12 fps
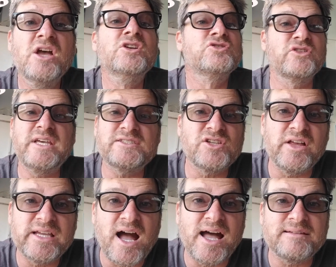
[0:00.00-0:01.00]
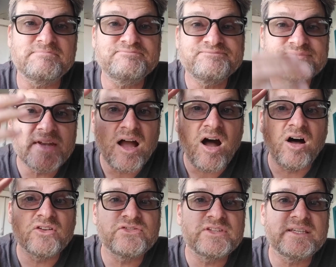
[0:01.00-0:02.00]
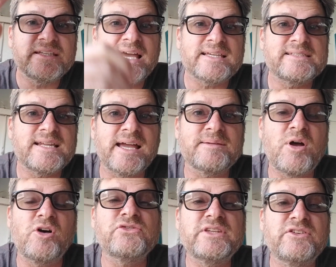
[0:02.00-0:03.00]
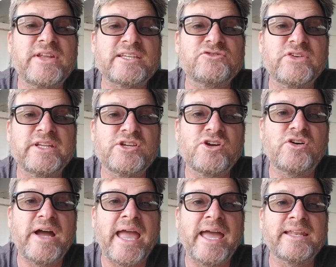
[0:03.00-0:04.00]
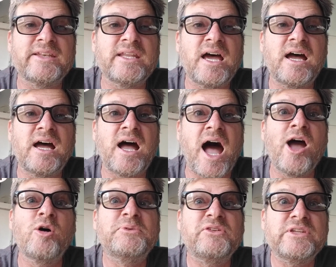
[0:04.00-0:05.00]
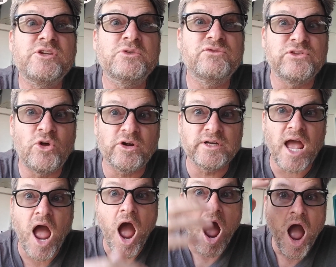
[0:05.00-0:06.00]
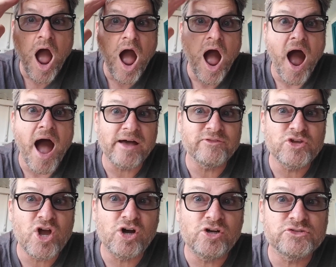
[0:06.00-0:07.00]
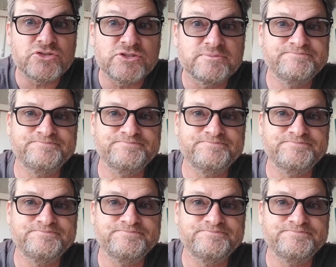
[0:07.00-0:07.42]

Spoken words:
So that's all I got. I'll see you next time. I'll see you next video. And I hope to see you in Florida. Adios.